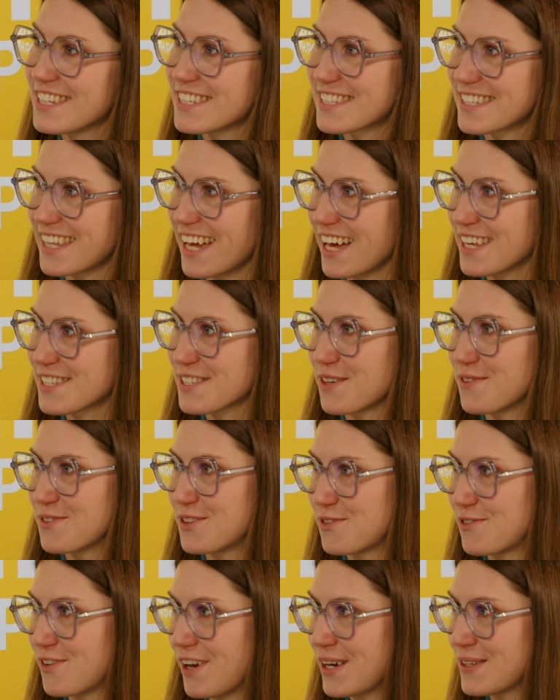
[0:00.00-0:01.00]
task of
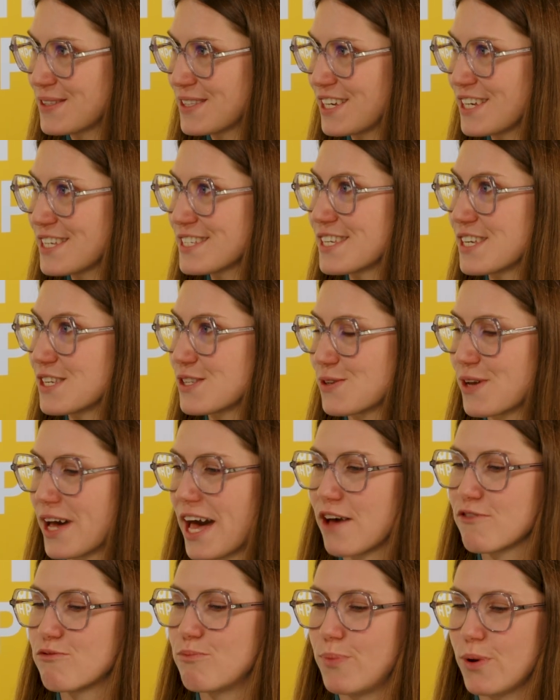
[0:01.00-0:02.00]
the founders is to
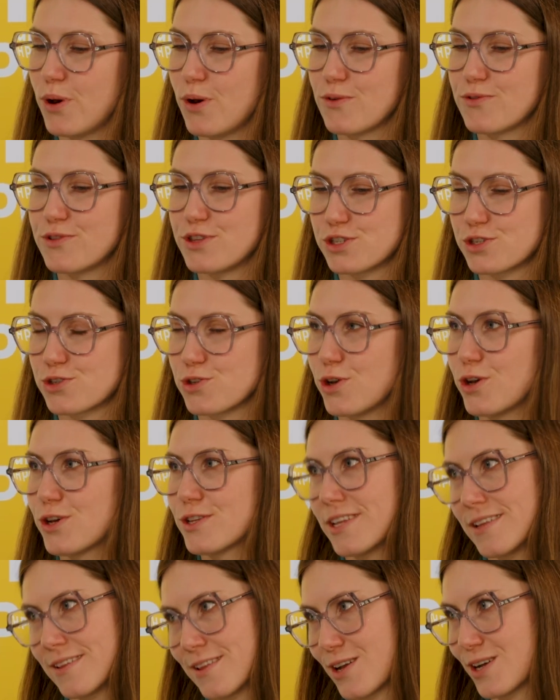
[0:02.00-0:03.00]
have both the
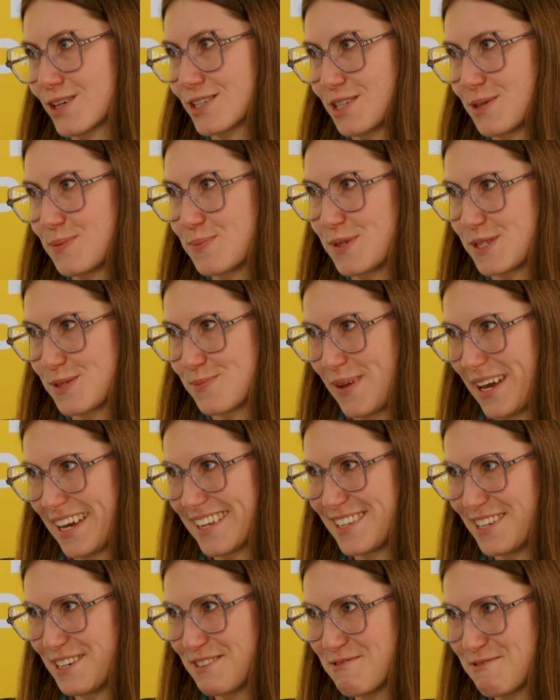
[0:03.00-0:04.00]
short and long-term
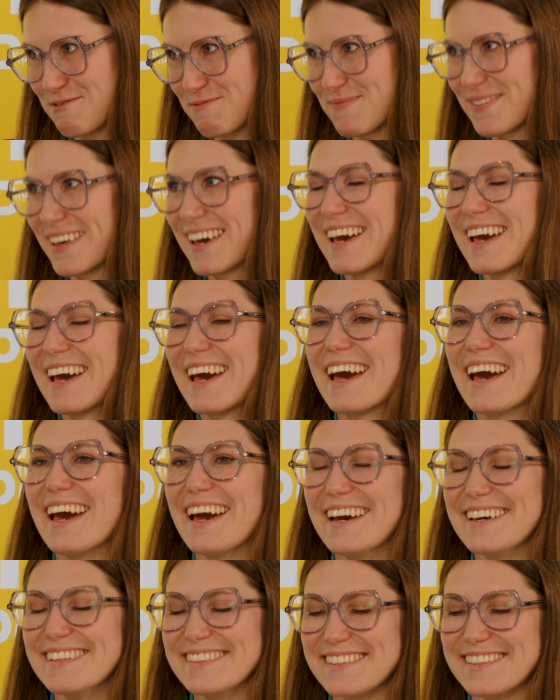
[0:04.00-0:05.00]
perspective.
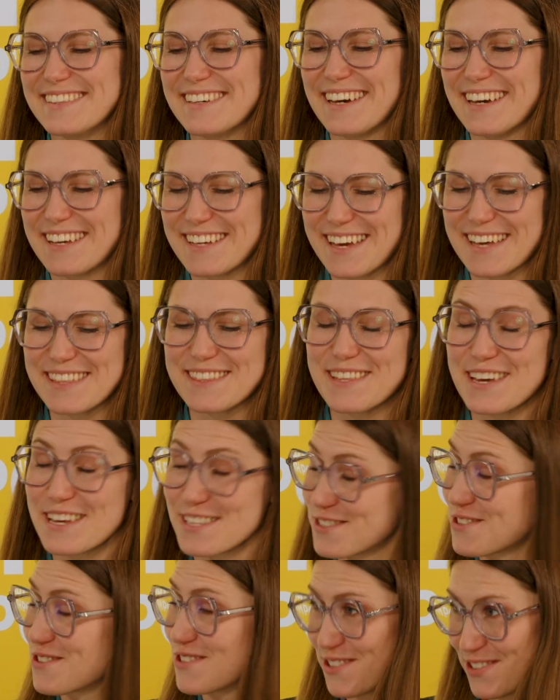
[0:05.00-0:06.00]
And
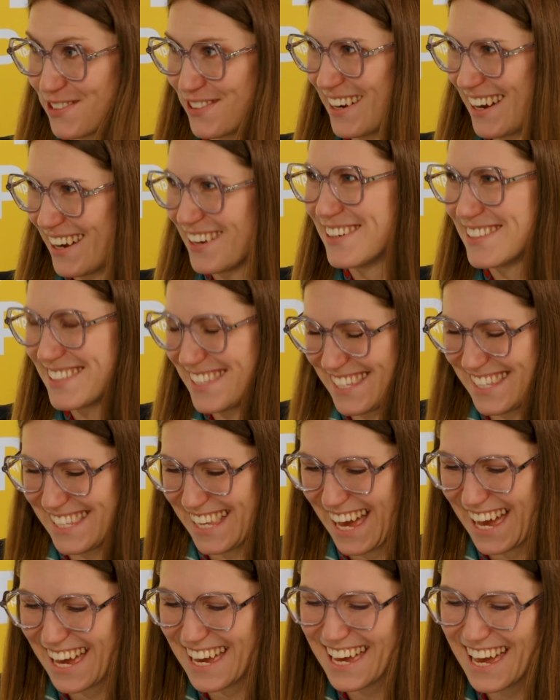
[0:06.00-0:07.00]
it's true, I would
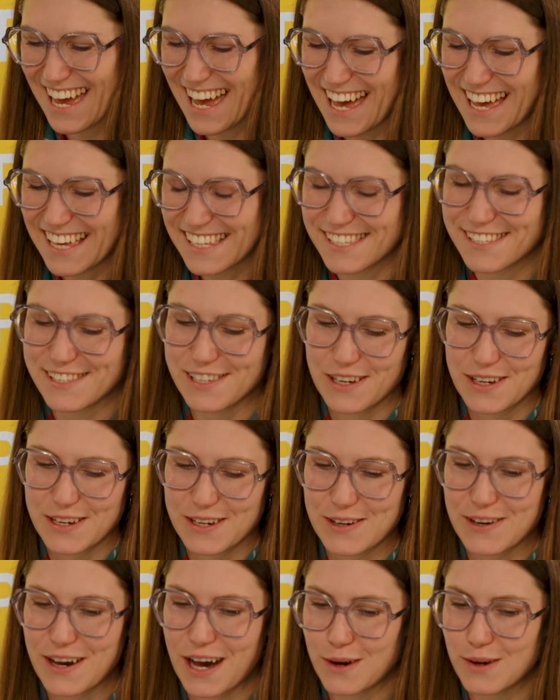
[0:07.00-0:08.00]
say. So
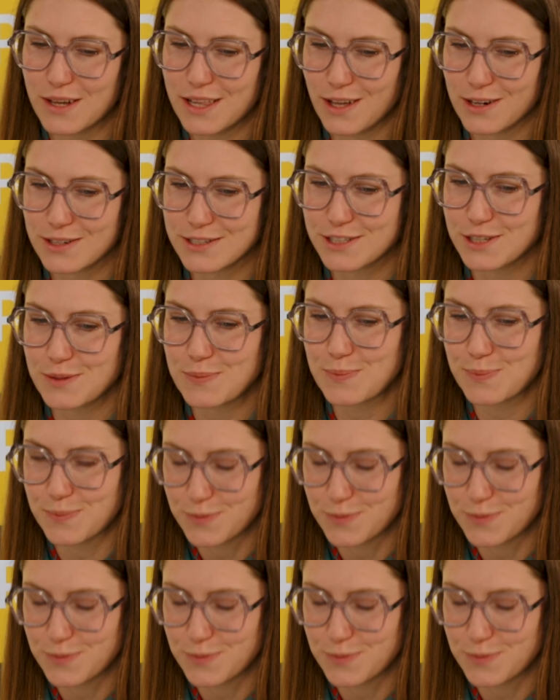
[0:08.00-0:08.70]
our long-term